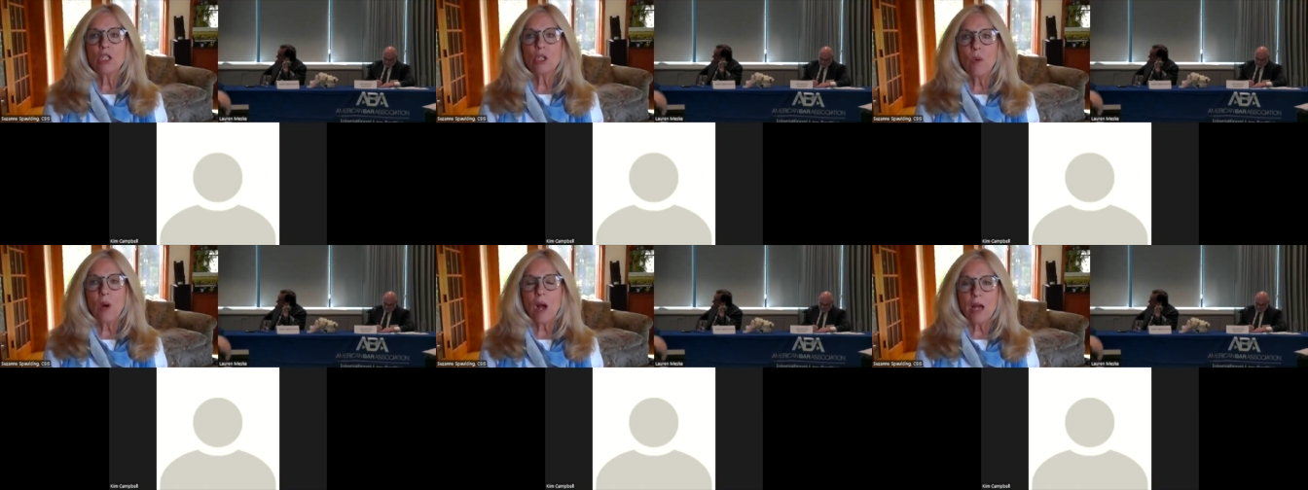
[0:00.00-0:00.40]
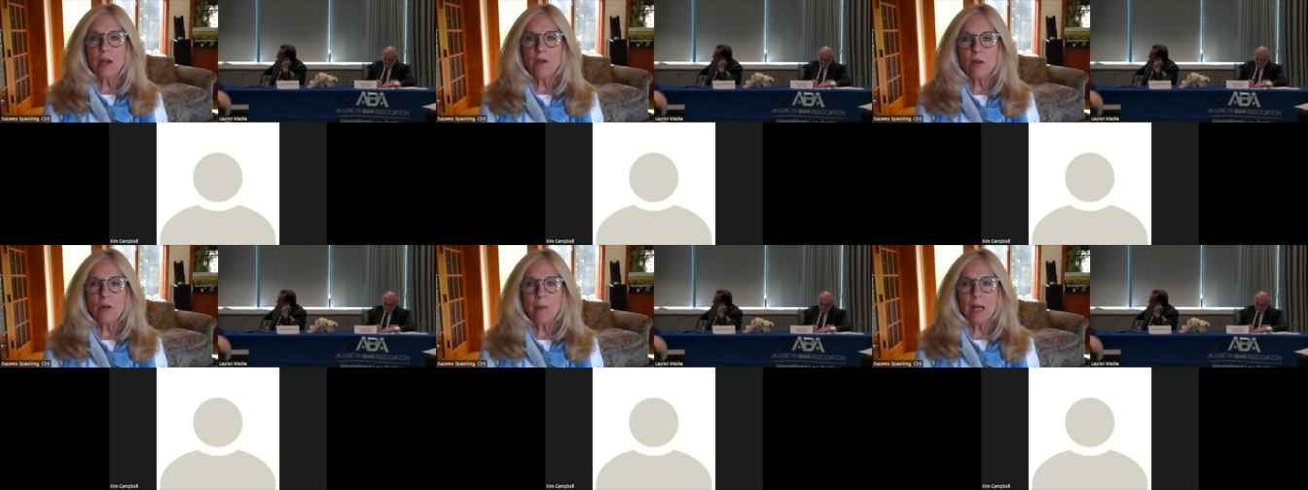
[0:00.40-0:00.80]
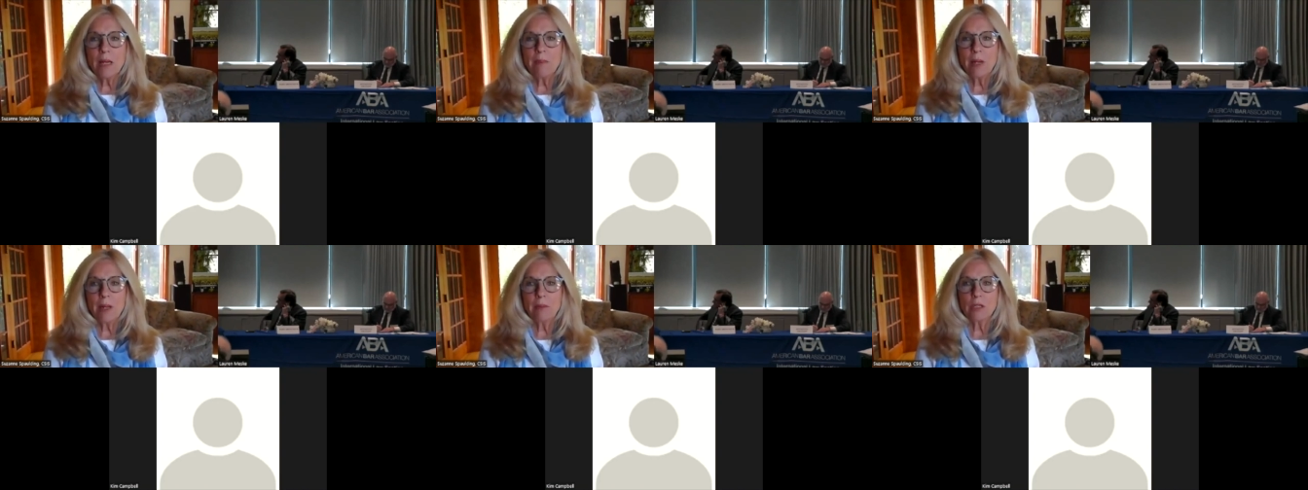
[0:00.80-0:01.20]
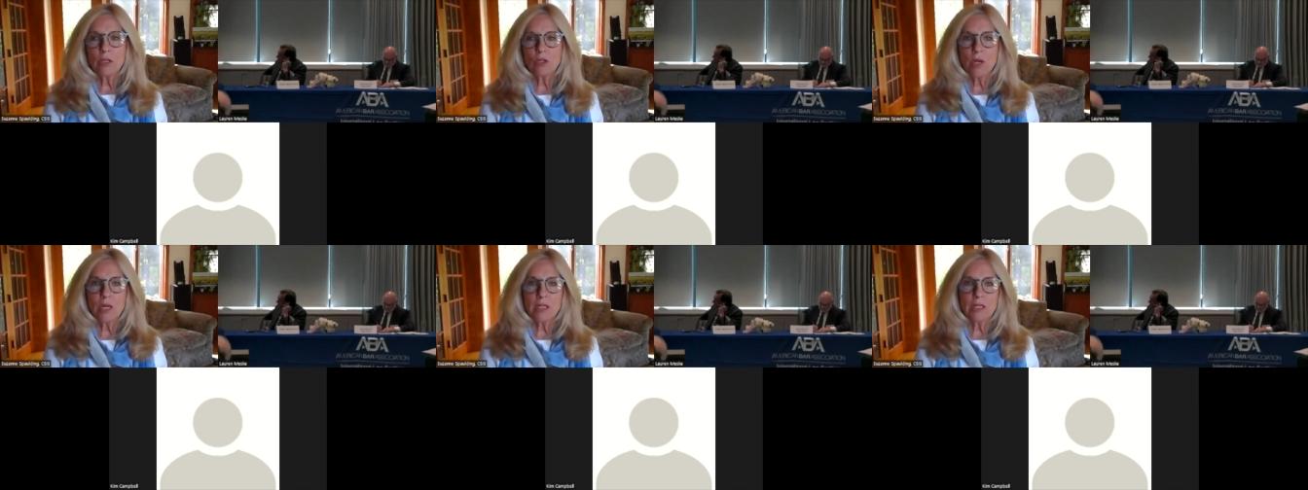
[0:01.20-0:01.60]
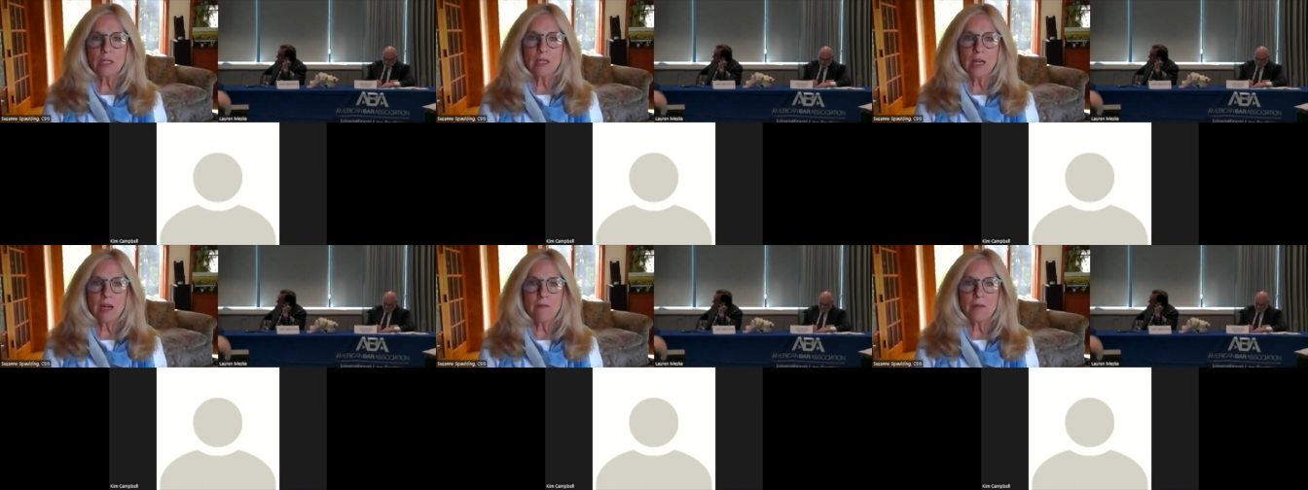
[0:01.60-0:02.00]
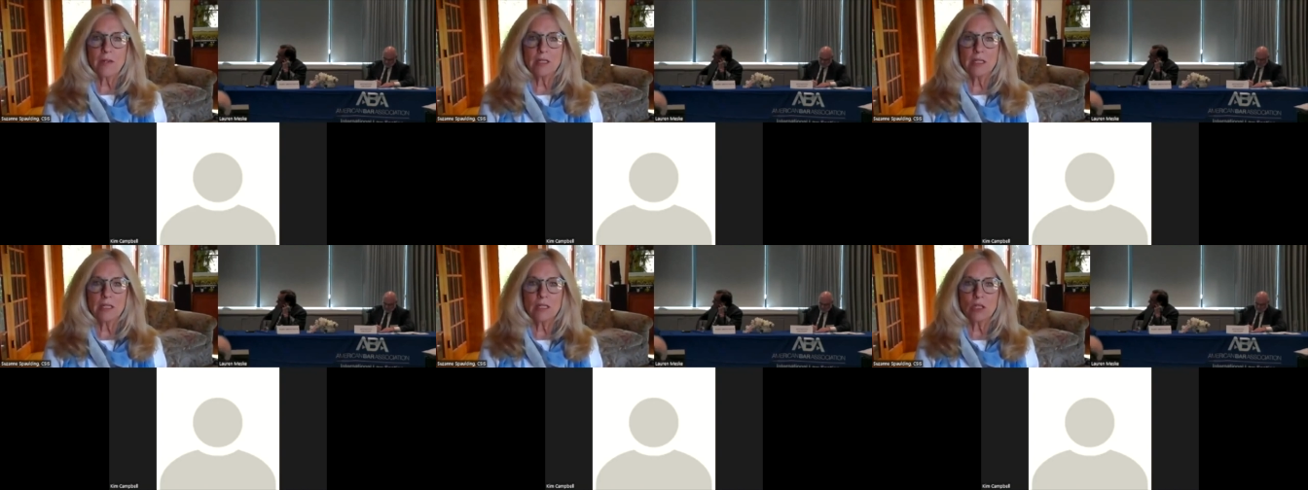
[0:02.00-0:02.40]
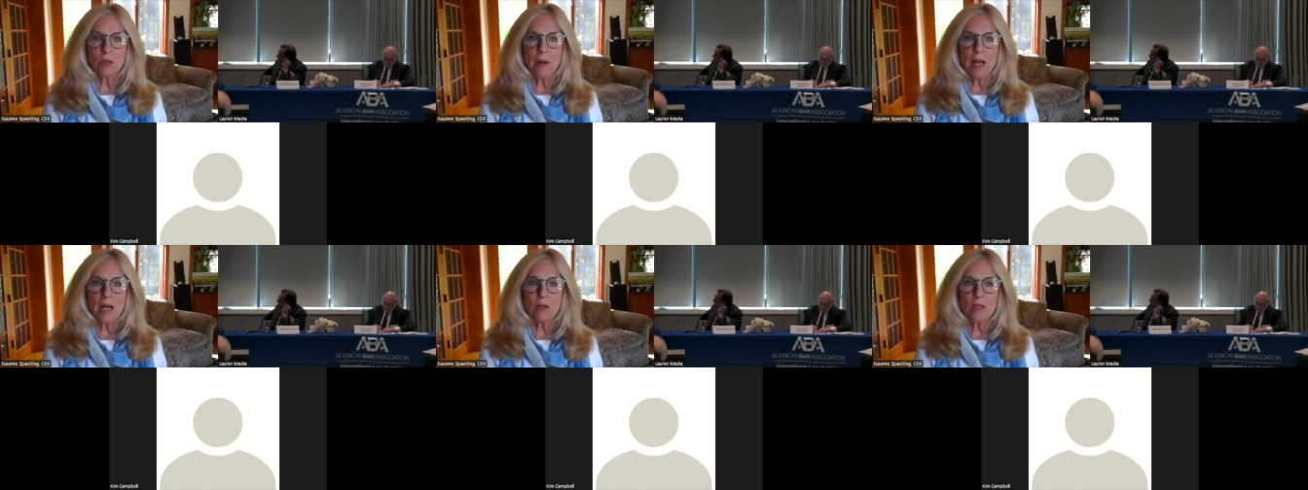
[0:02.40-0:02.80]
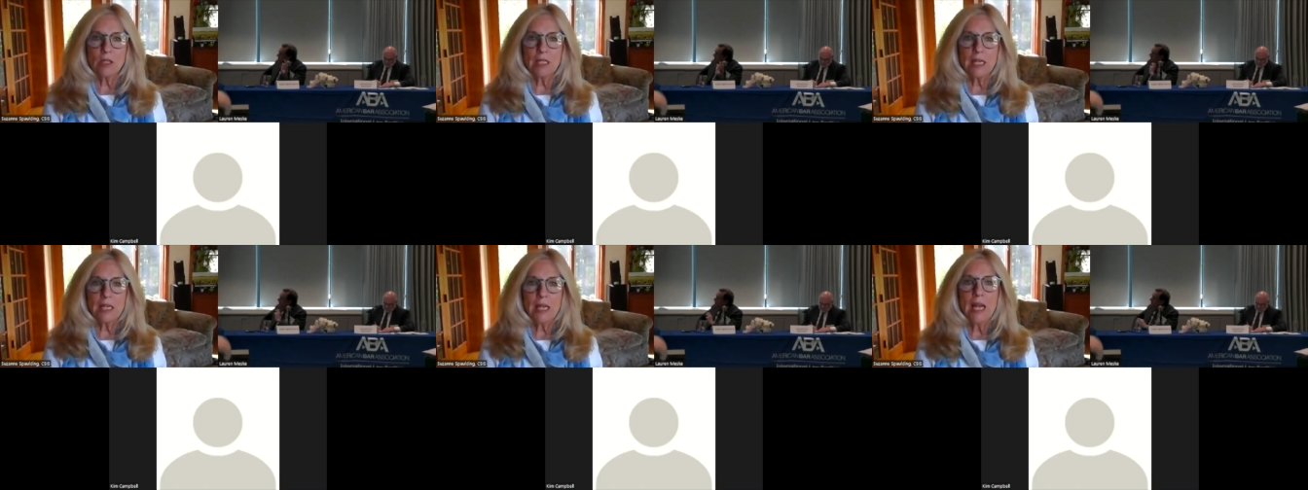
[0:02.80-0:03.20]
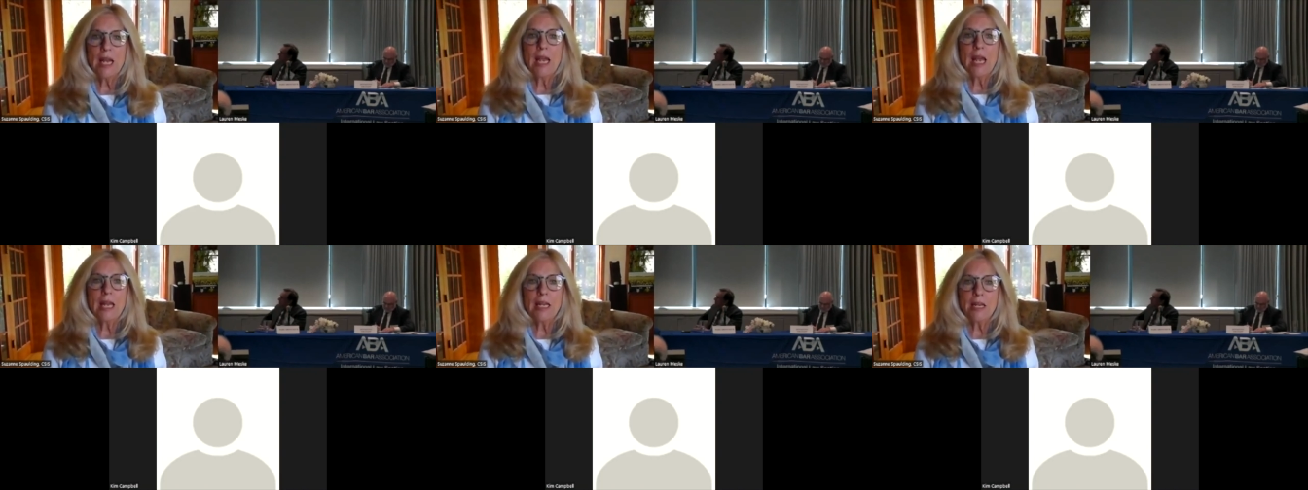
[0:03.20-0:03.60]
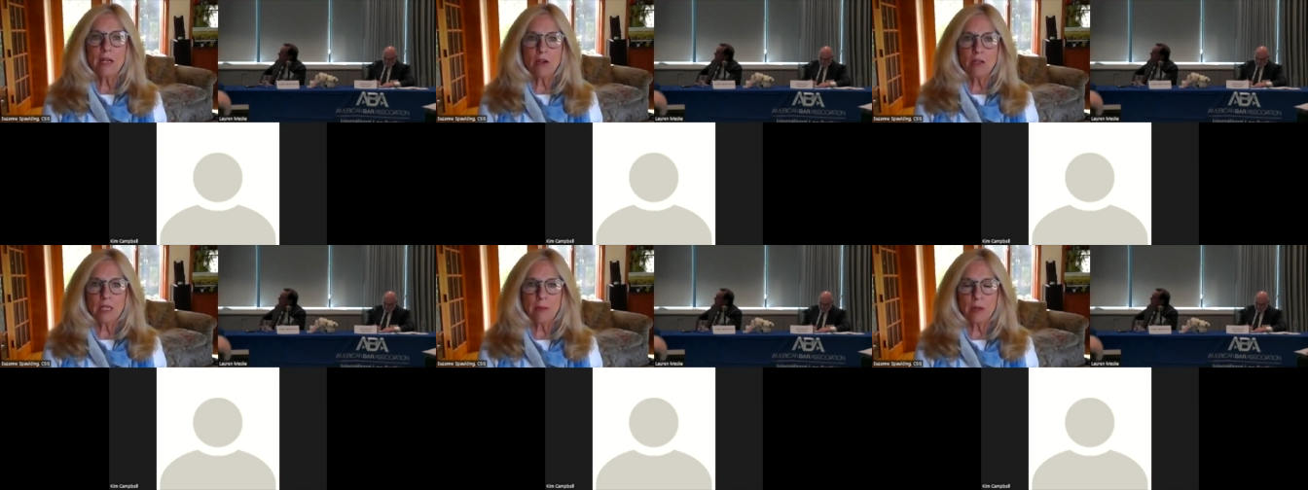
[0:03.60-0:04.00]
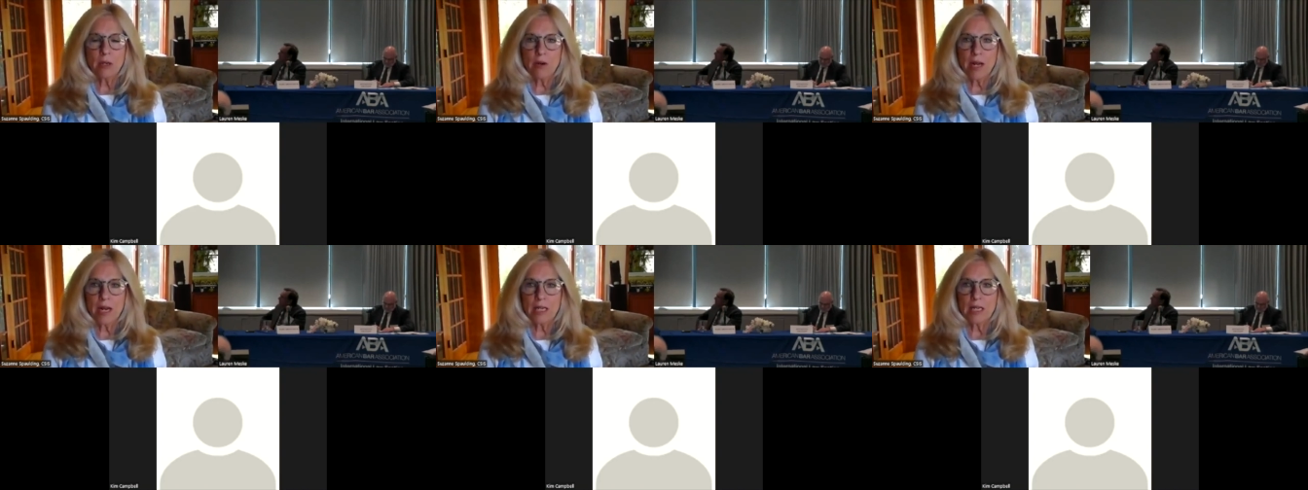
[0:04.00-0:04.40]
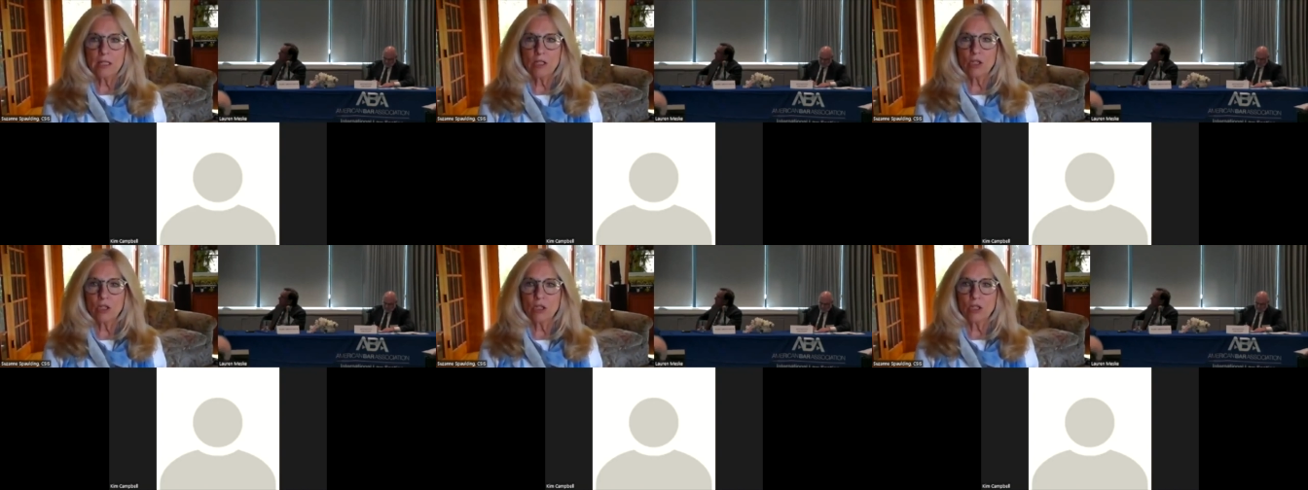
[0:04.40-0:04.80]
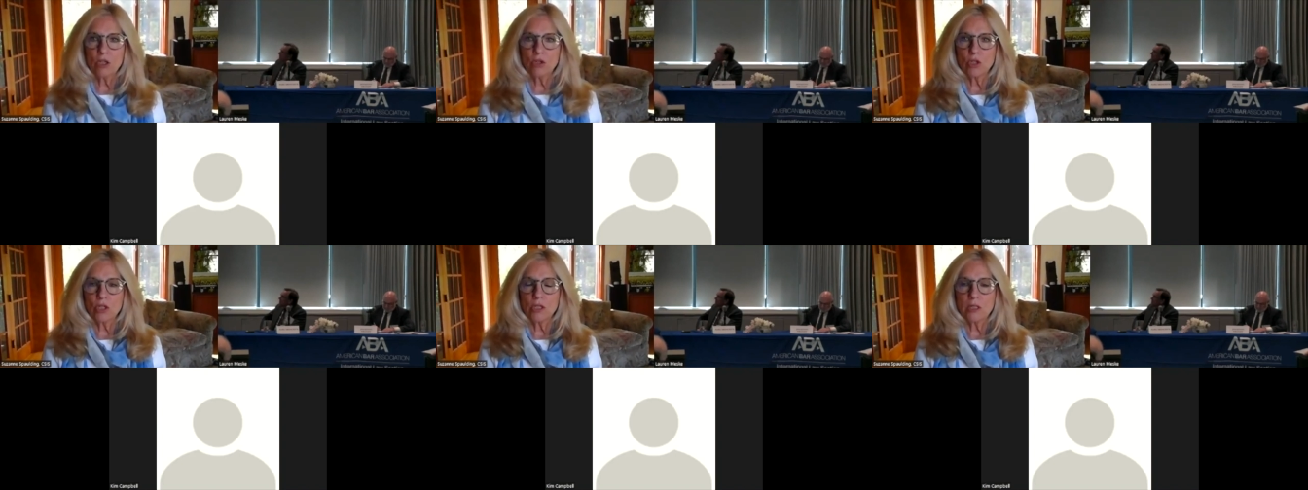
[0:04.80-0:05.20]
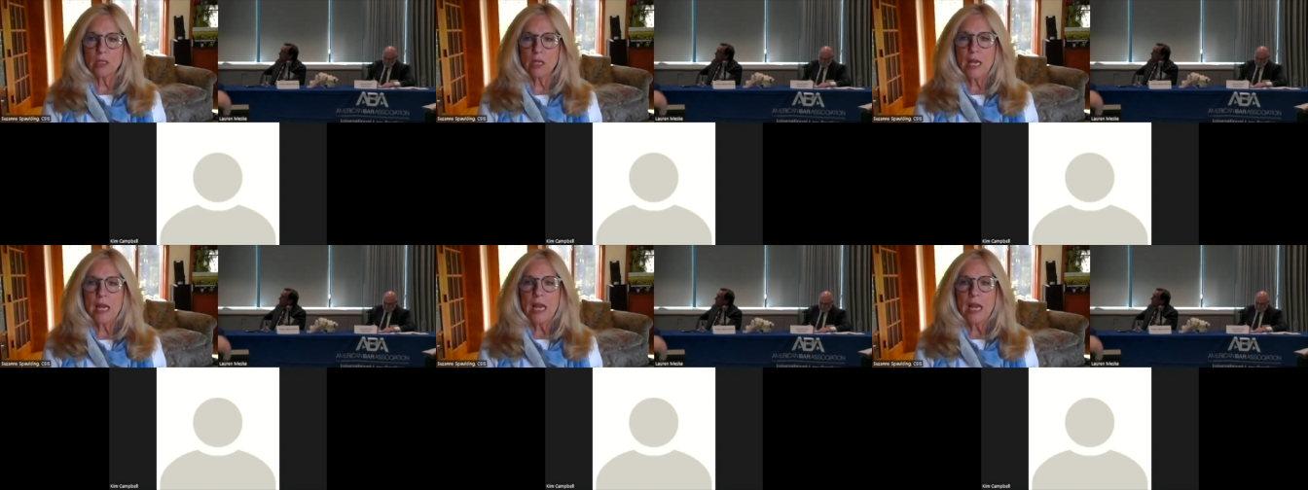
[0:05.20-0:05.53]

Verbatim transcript: to undermine public trust and confidence in democracy and in our democratic institutions.